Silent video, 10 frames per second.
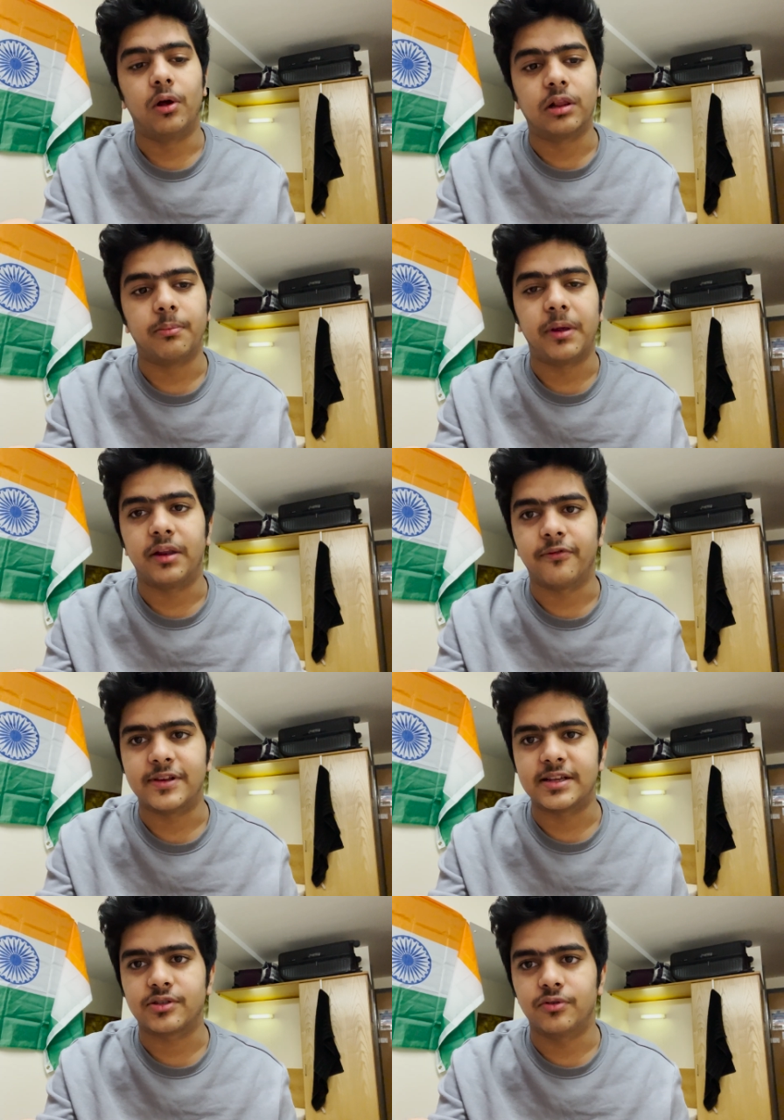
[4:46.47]
all the main
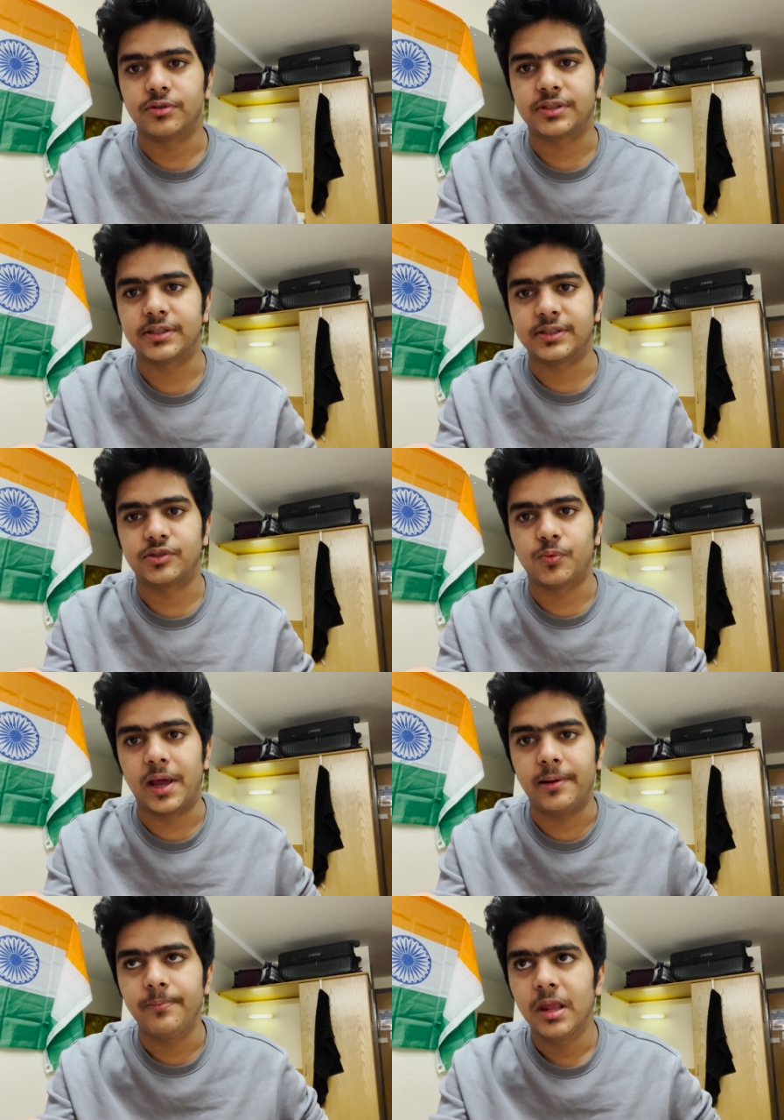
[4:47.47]
physics courses as well.